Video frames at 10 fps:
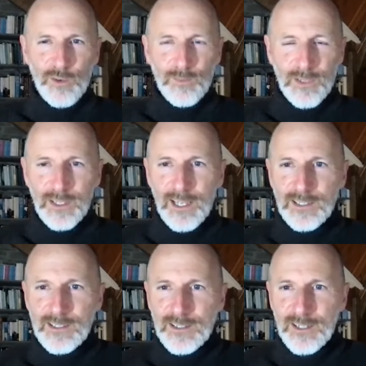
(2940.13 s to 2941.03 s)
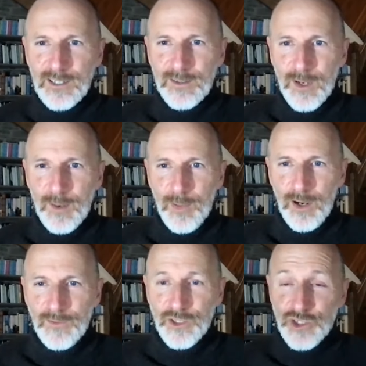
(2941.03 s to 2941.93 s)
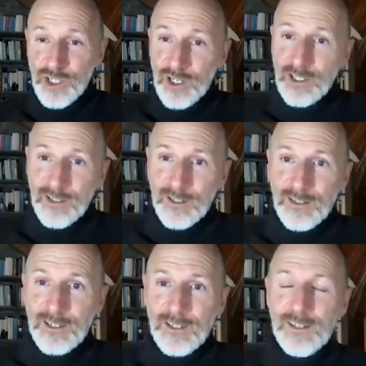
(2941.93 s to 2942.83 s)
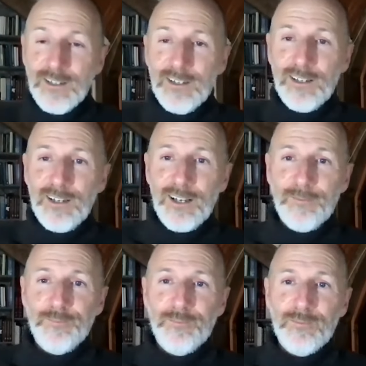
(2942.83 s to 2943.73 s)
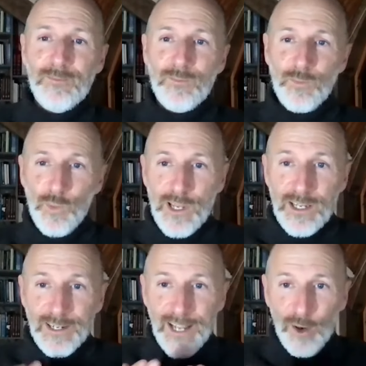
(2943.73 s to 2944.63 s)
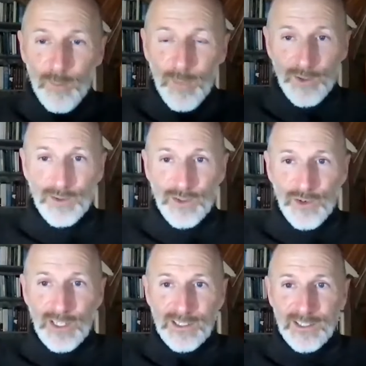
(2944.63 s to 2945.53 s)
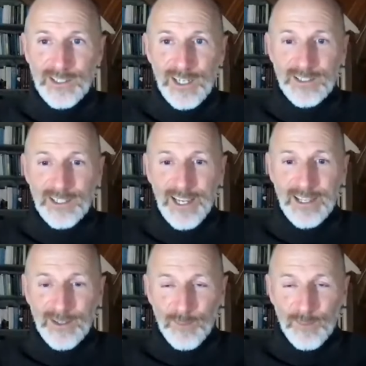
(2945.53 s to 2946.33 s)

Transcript: hope that that's uh, a part of the journey that um, we can help build, Chris, here together